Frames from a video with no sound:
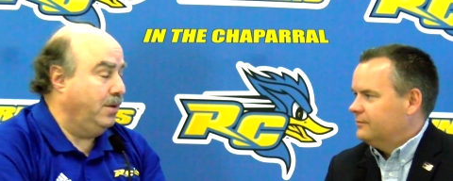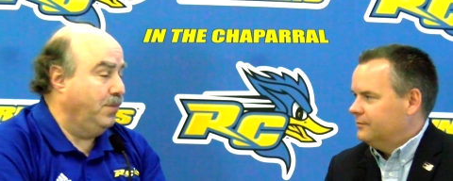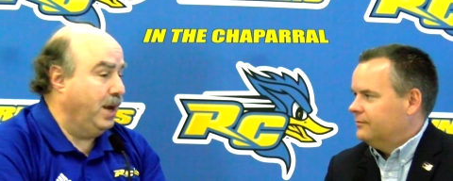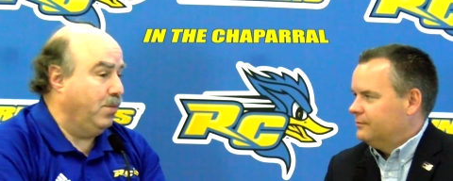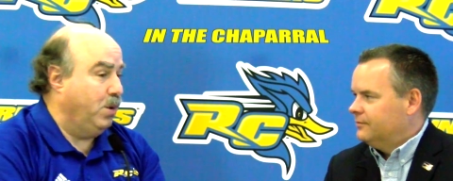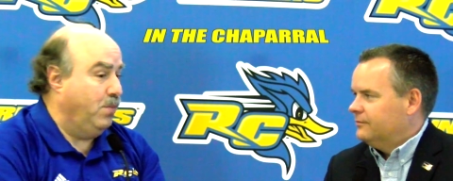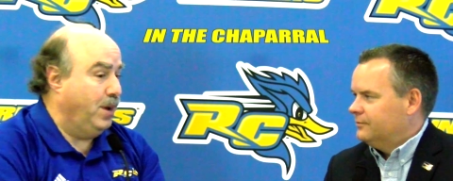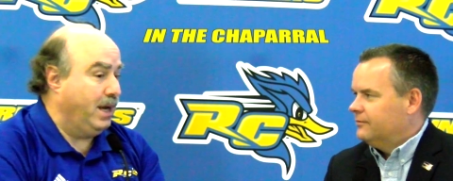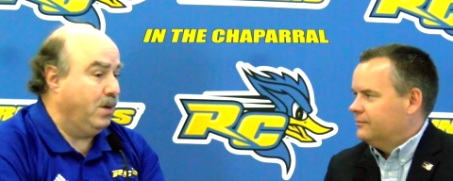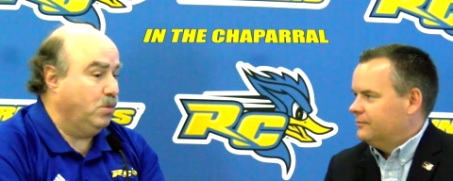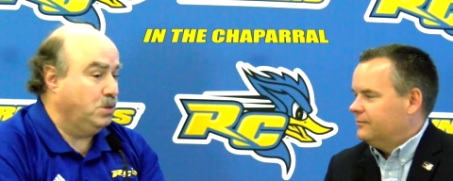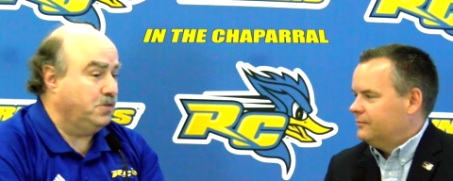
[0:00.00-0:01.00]
Speaker 1: And Meg, when
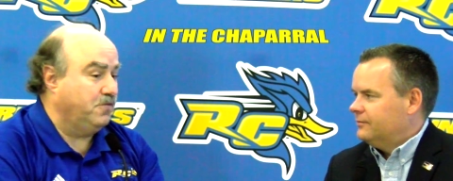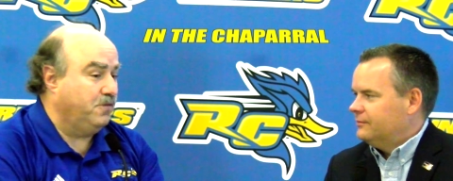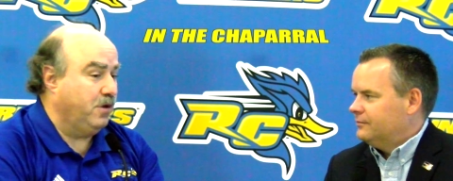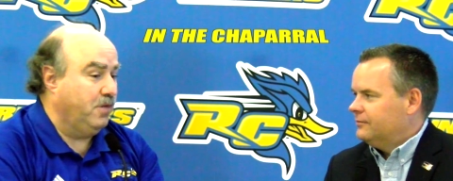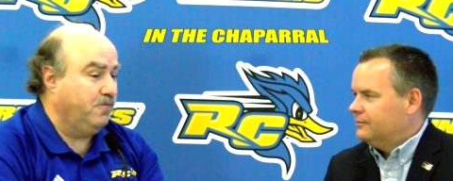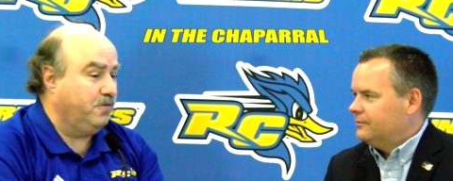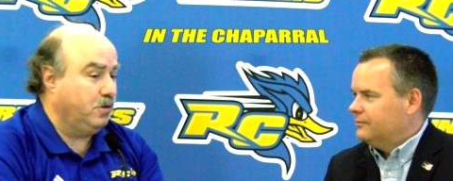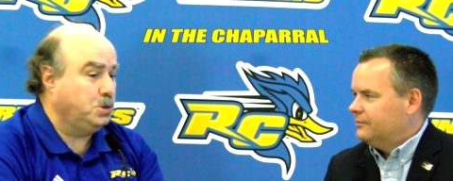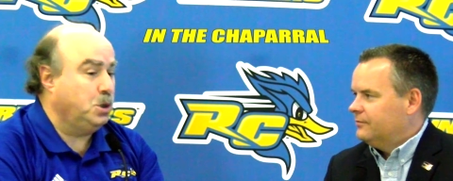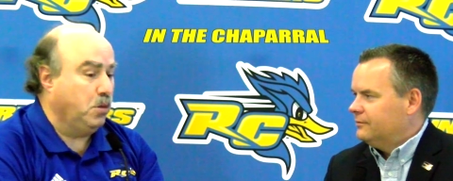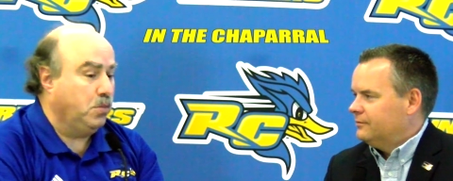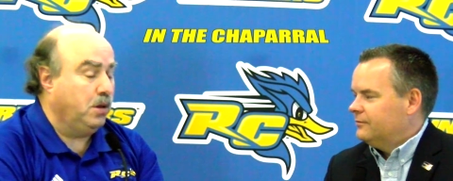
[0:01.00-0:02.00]
Megan was a f- uh,
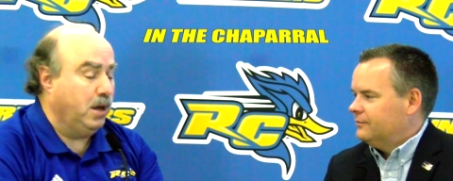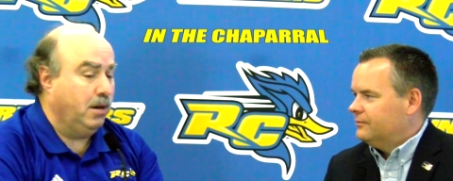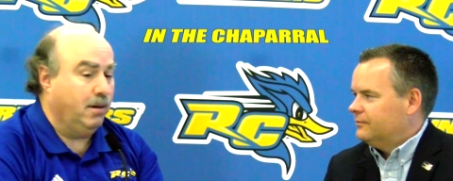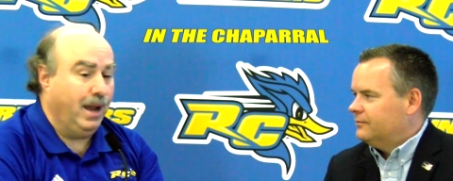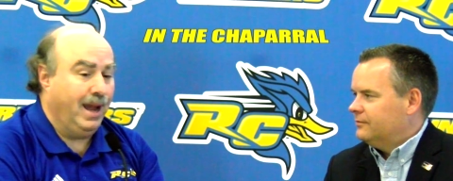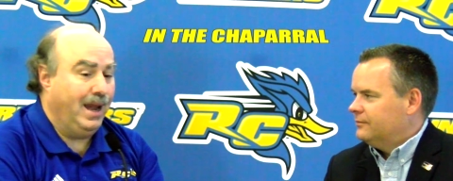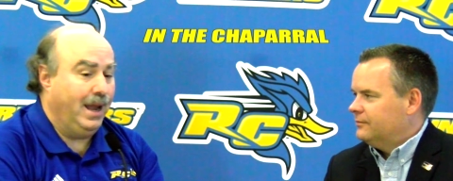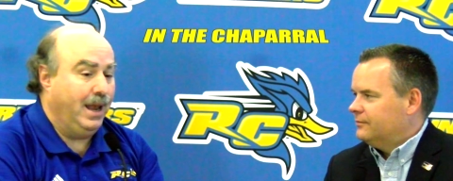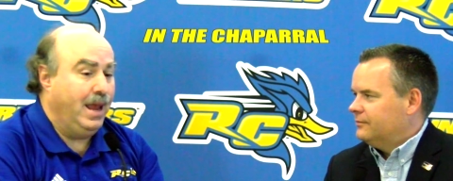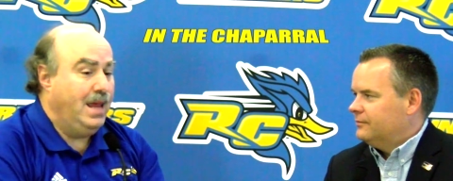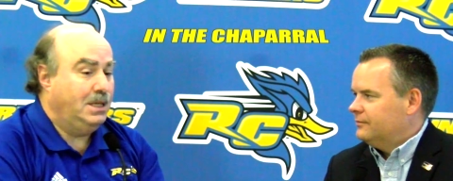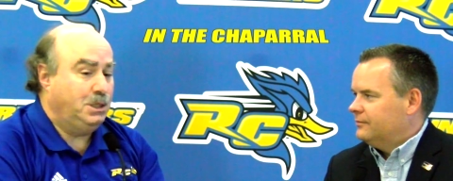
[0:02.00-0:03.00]
first year player, and
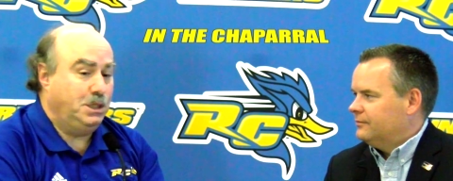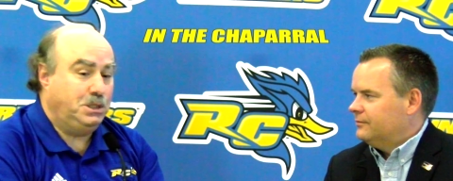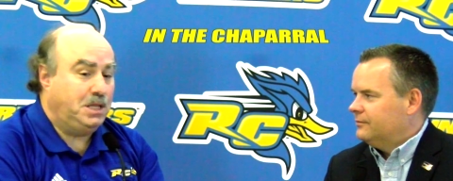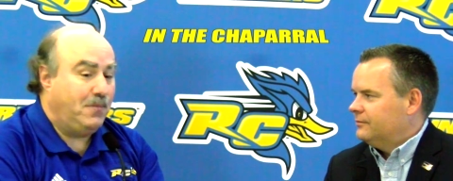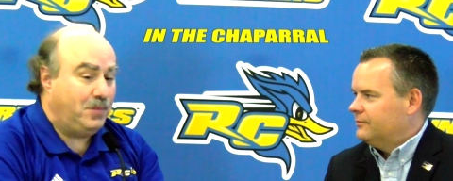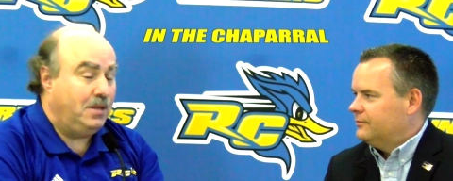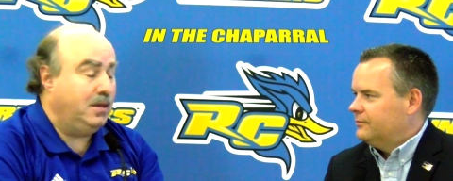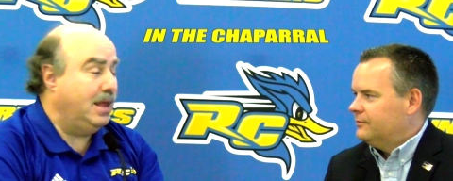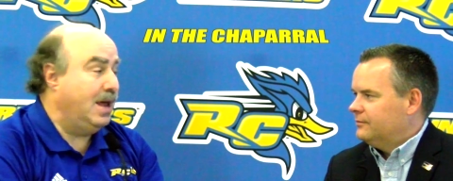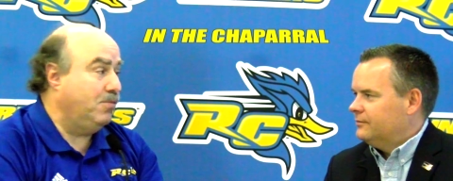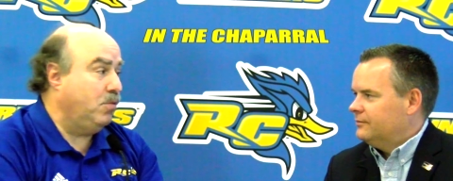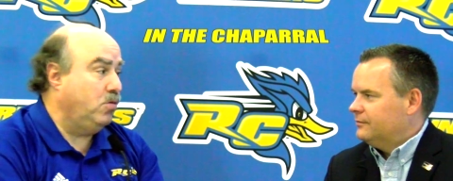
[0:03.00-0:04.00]
she stepped into
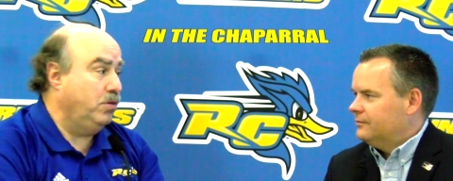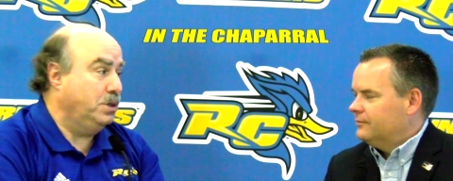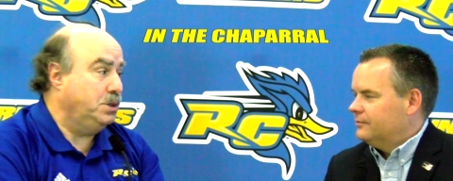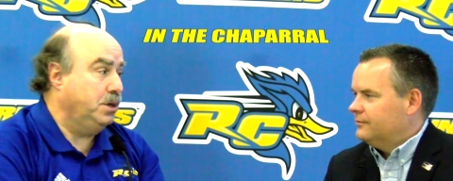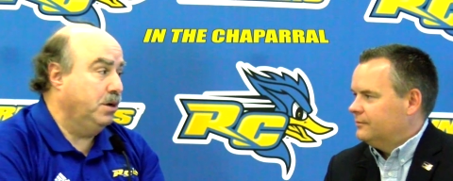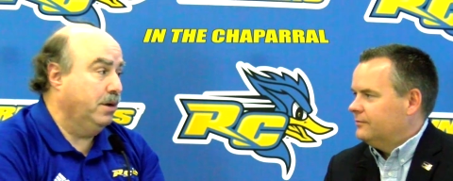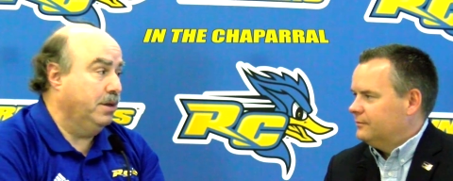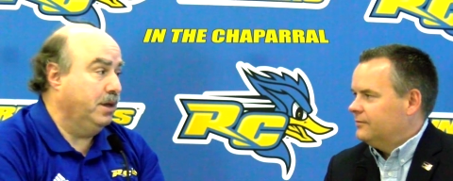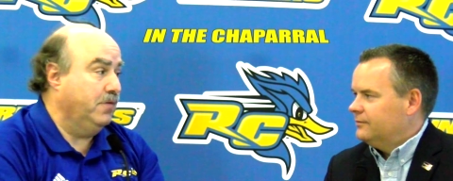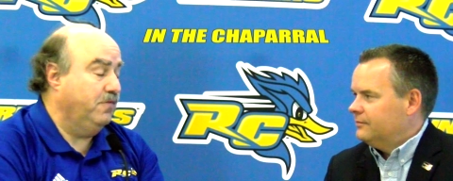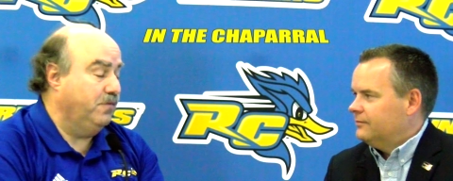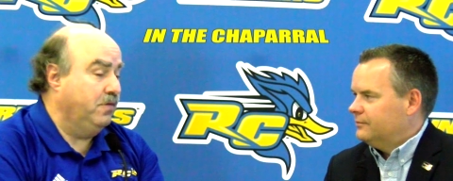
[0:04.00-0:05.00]
that role this year and
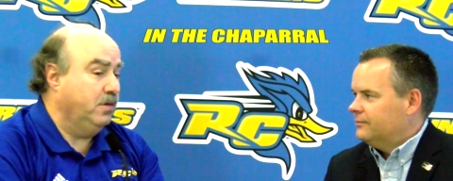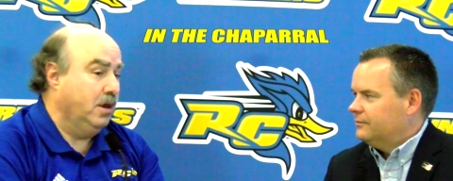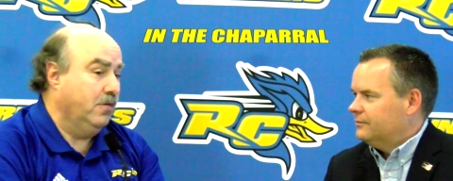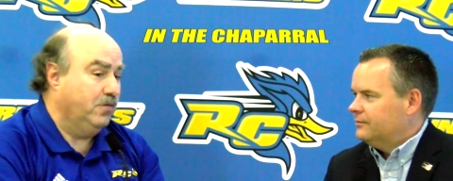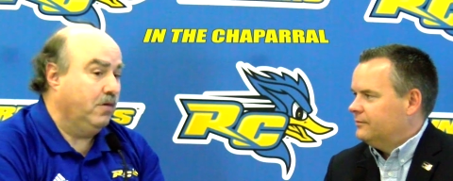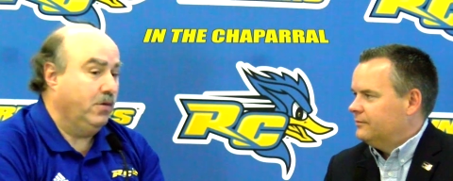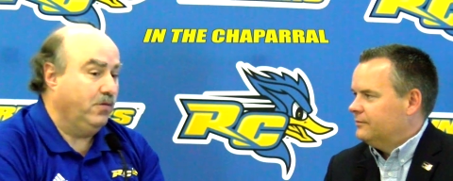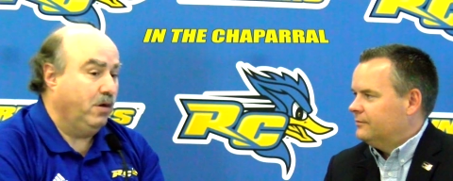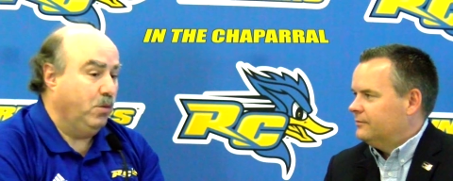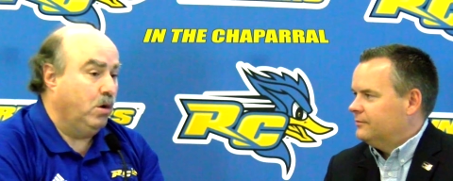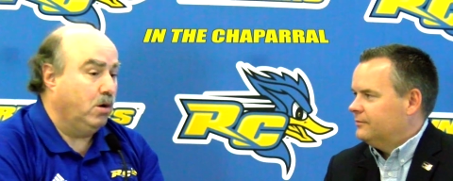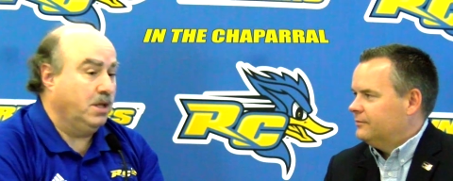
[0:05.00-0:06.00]
did, you know, very,
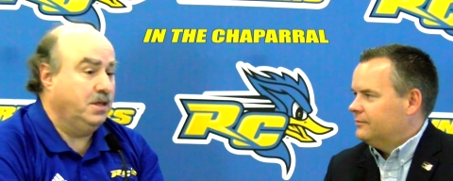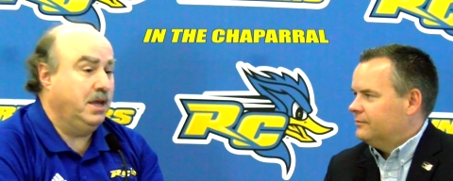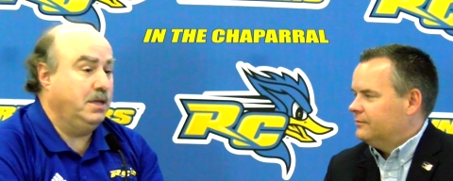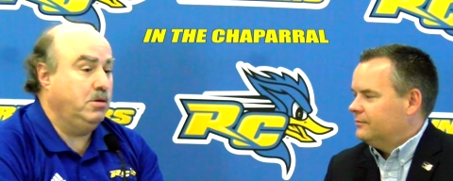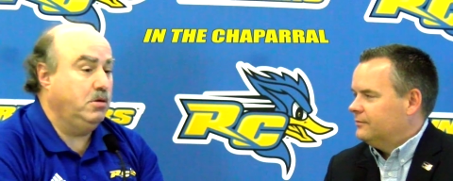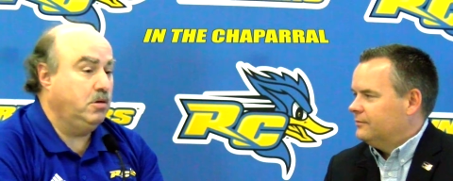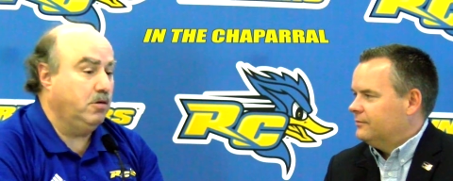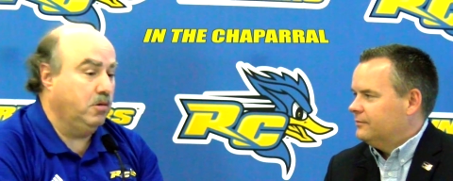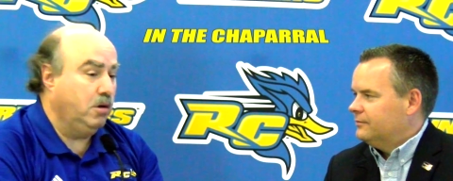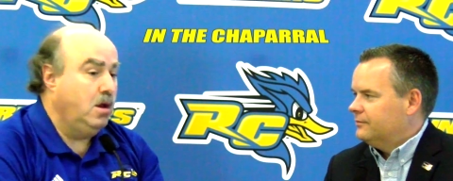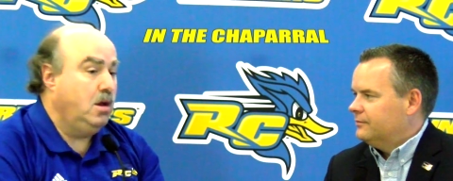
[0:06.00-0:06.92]
very well. Continued her